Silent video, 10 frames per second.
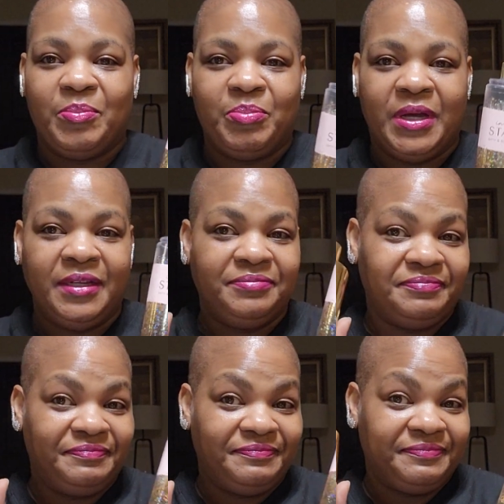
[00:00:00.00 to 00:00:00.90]
but
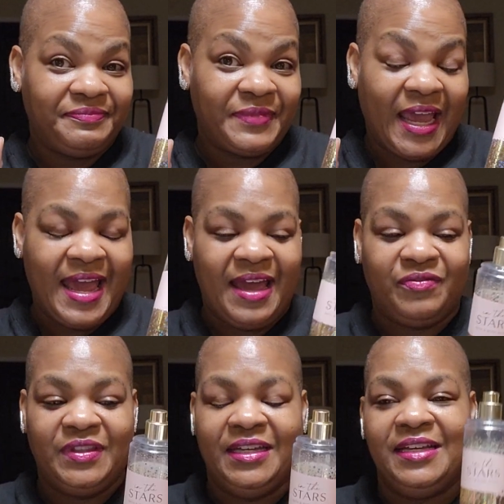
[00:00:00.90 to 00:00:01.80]
I
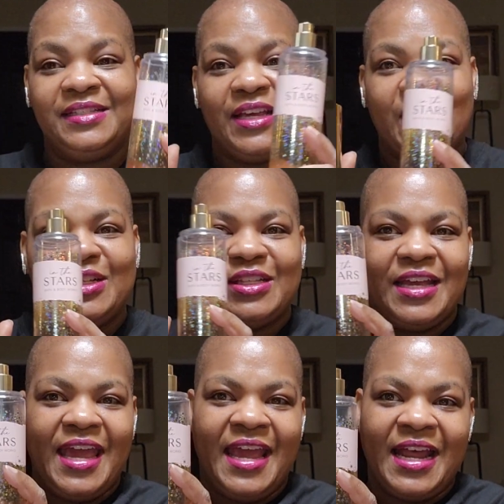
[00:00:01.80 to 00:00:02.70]
have these,
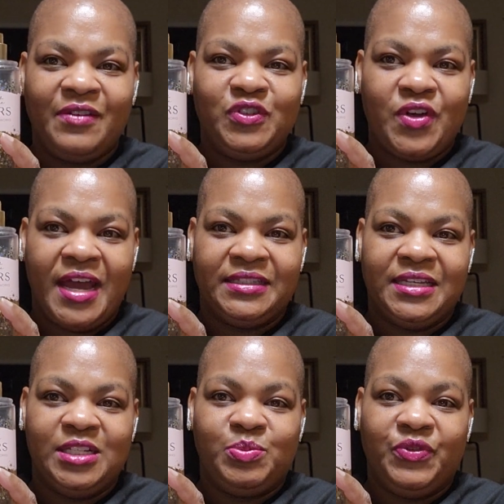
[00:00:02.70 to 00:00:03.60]
and I've tried
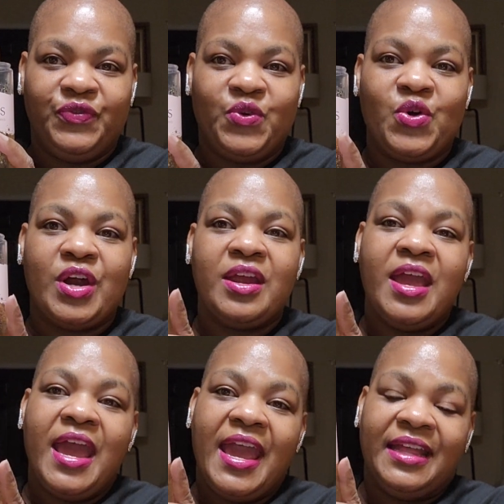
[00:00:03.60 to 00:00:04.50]
these before,
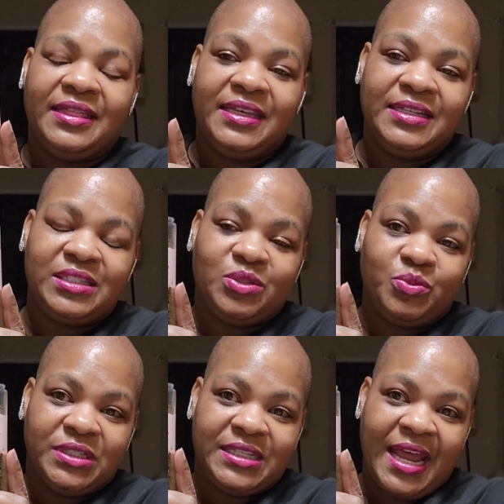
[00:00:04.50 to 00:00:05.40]
and this
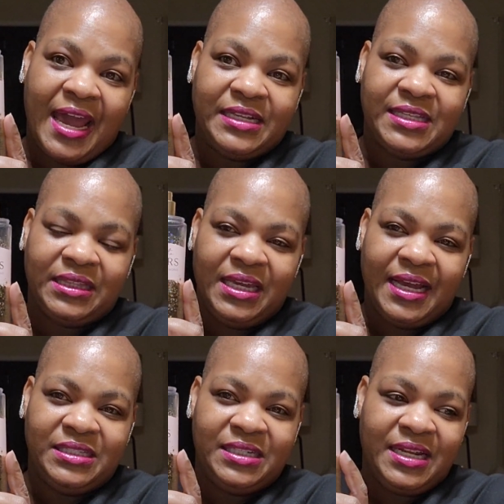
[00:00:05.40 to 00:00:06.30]
was nice. I think
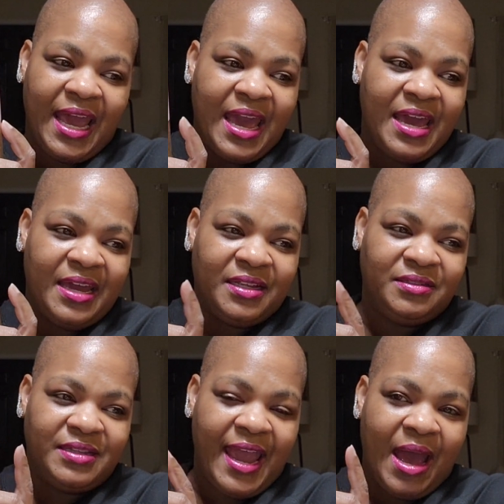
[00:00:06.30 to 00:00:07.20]
I did add
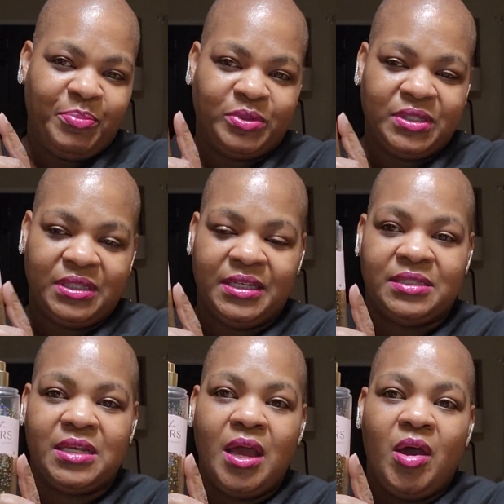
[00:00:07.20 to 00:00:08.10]
apple to
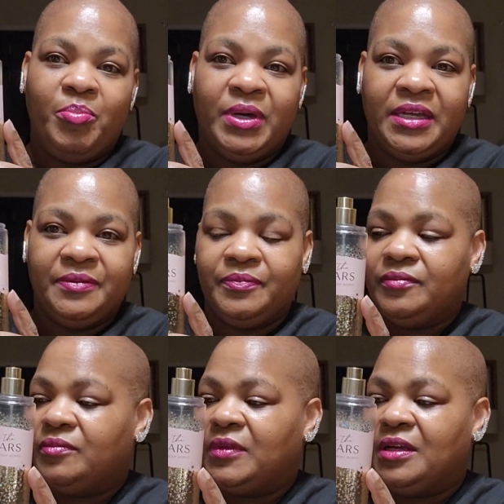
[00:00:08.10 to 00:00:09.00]
this, but
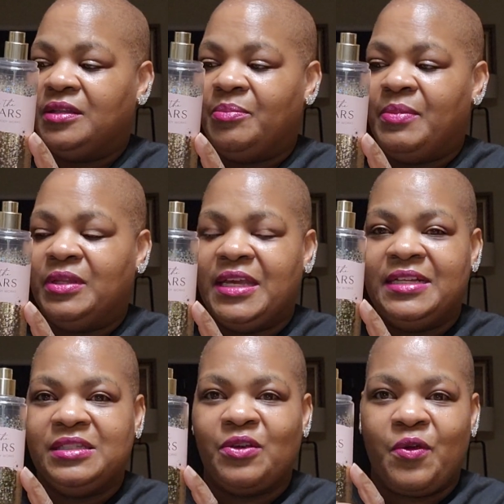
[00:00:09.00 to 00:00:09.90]
the
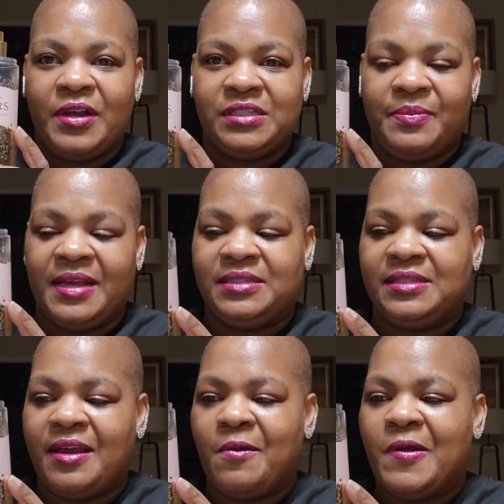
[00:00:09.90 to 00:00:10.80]
Insta Crush
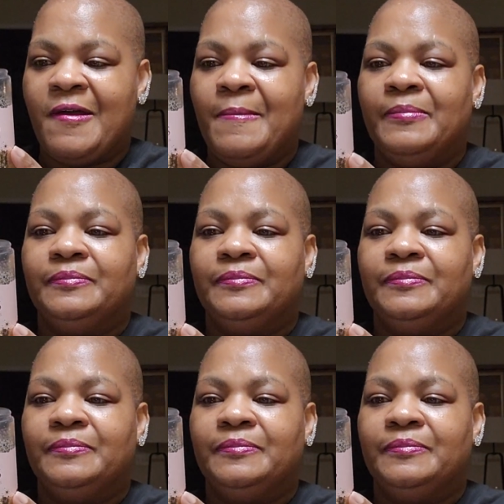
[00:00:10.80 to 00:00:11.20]
Mancera